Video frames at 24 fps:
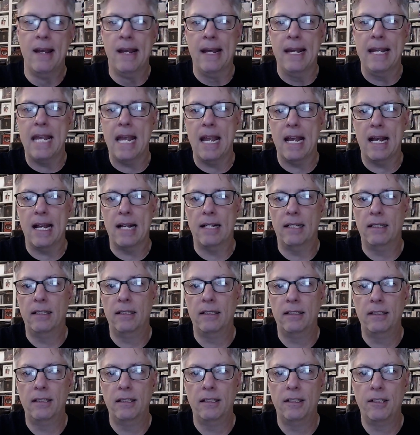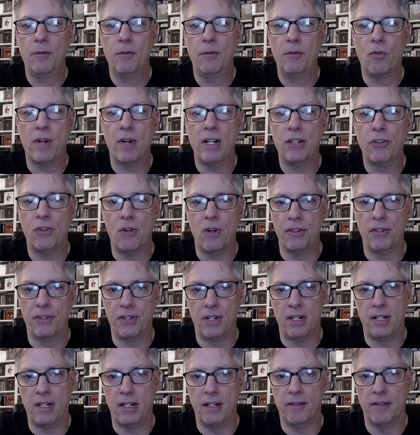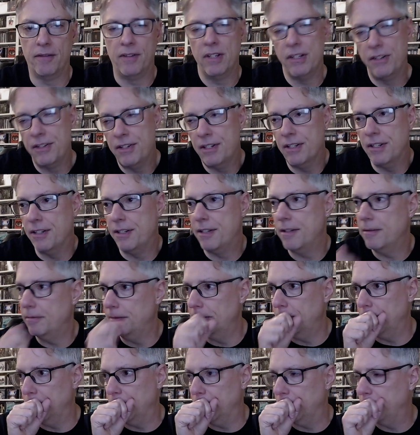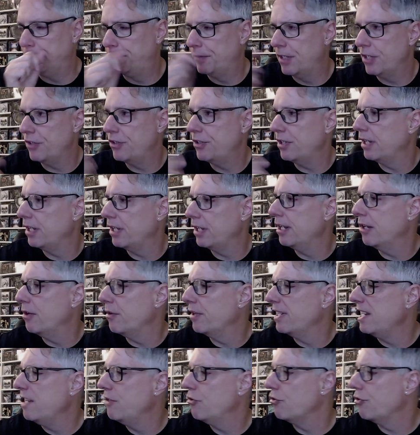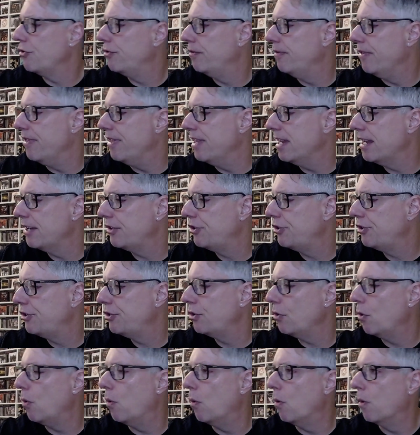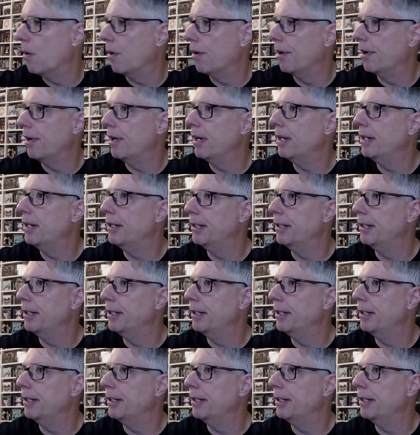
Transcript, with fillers: Yeah, some great songs on here. This is... this, you know, either this or